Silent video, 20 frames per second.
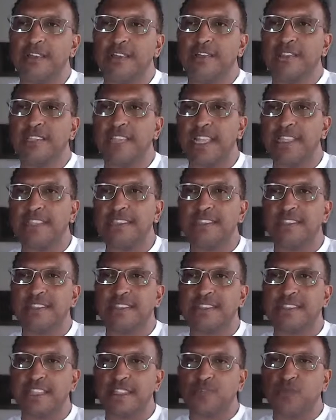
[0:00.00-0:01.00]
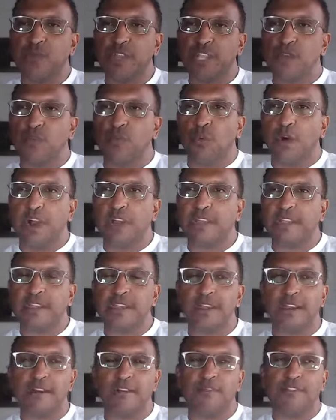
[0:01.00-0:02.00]
since week 1
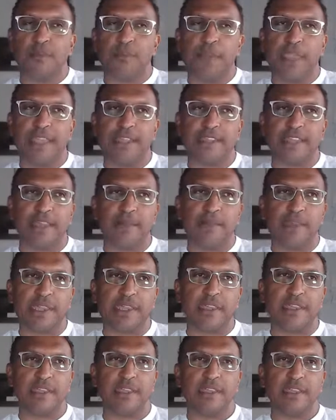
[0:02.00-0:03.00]
of the pandemic.